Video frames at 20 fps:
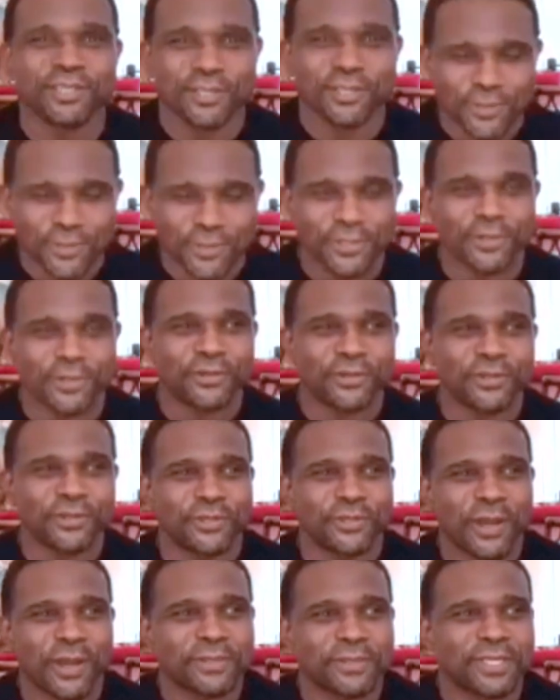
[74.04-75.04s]
you do. You
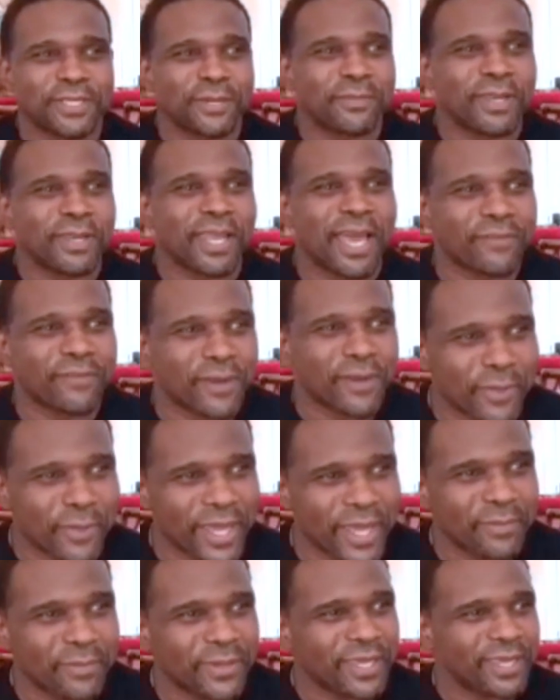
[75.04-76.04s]
do. I was in the middle of having a
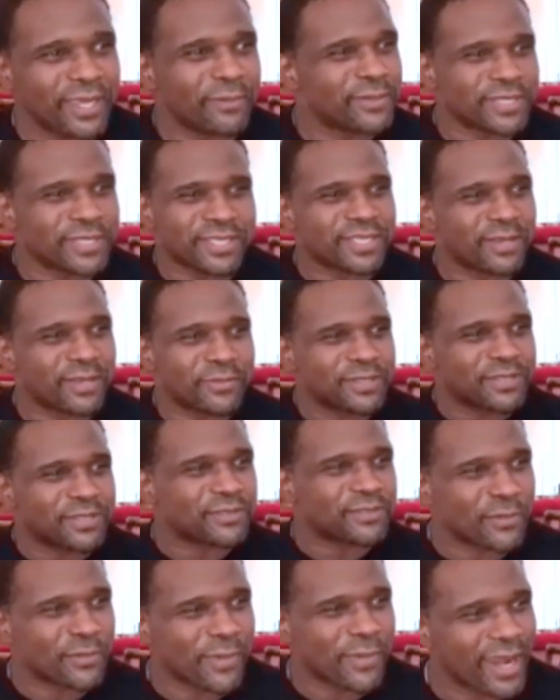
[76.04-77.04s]
baby. It was
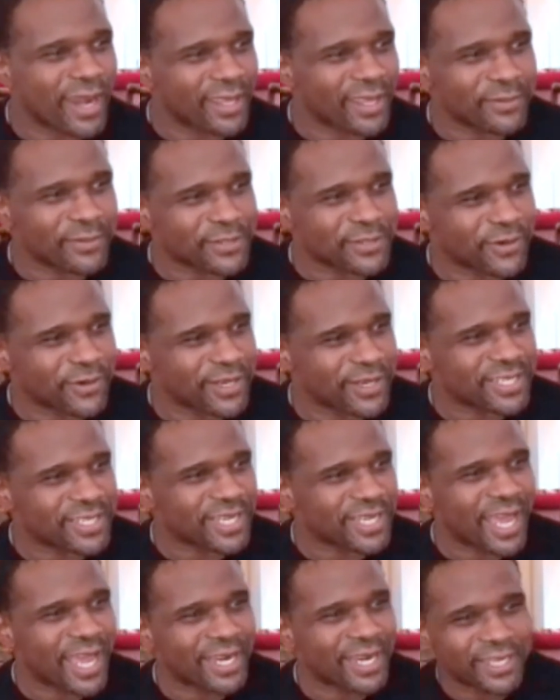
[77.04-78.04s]
dramatic. It was
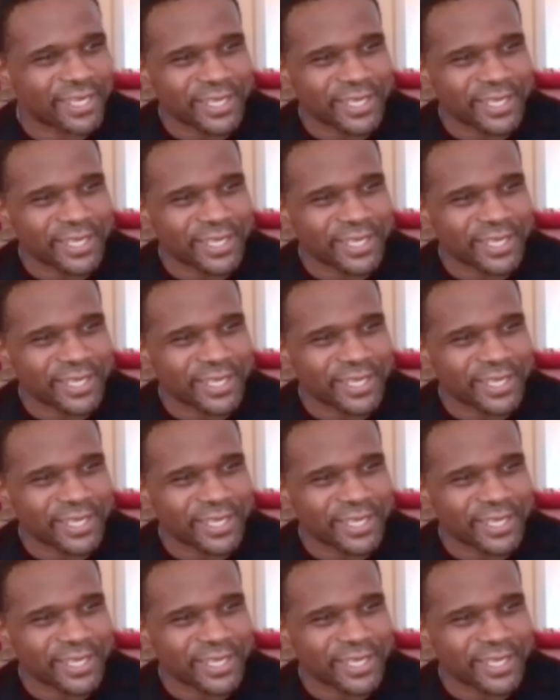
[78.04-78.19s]
crazy. I had to